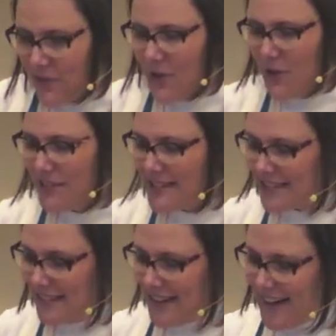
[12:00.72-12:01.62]
of
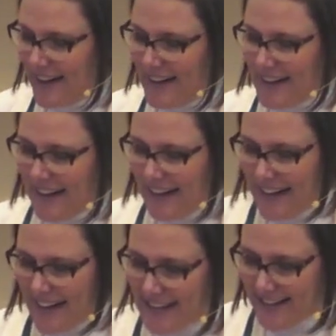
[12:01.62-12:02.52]
course, God
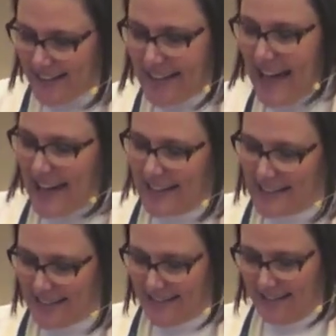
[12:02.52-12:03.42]
had the
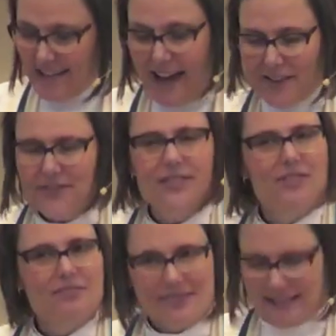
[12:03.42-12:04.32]
last laugh
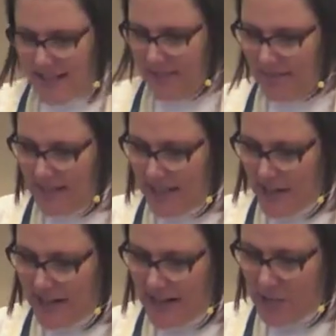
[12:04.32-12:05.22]
with
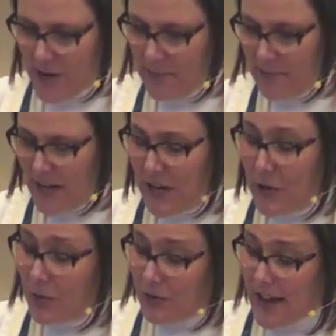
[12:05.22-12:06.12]
Sarah and Abraham,
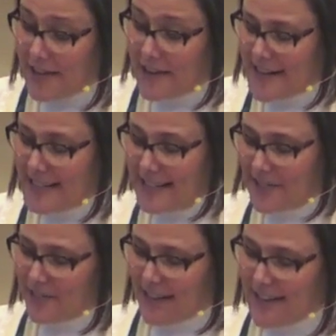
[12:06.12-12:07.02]
or rather, his
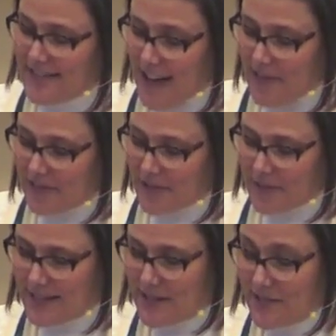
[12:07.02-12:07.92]
divine laughter
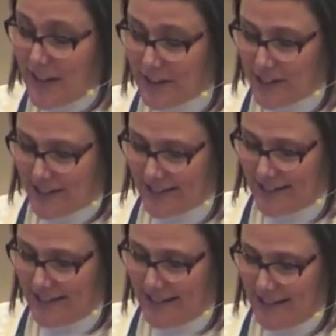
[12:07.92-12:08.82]
was
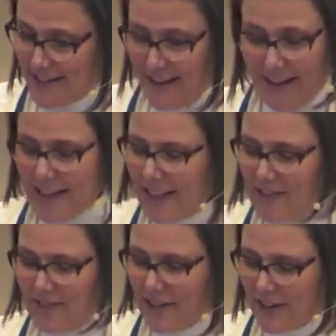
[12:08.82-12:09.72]
infectious. All
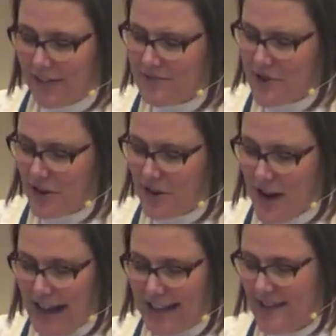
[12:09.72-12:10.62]
involved were
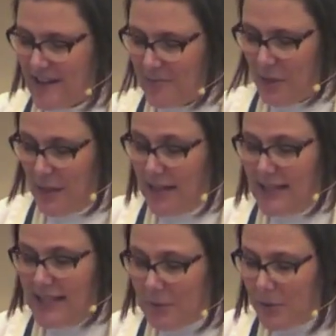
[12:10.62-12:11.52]
cracking up,
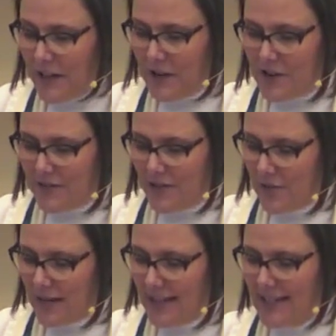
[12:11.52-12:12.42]
doubling
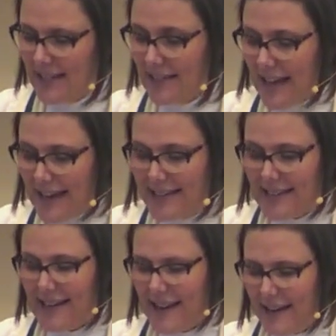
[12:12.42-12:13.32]
over with delight
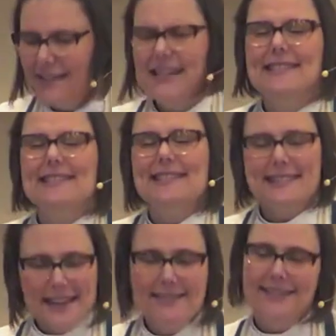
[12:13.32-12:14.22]
at how
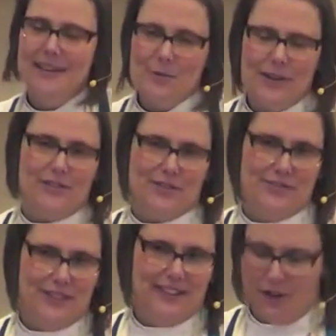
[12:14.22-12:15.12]
insanely
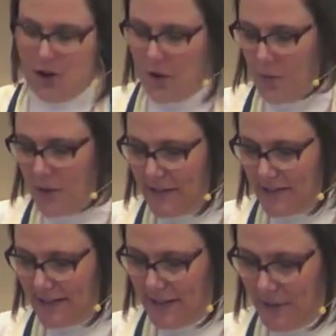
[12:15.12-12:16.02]
wonderful it all
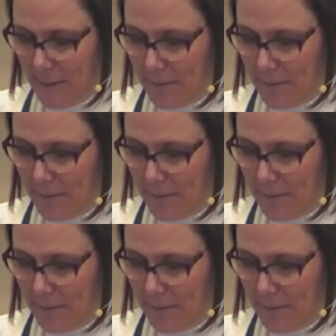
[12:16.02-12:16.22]
was.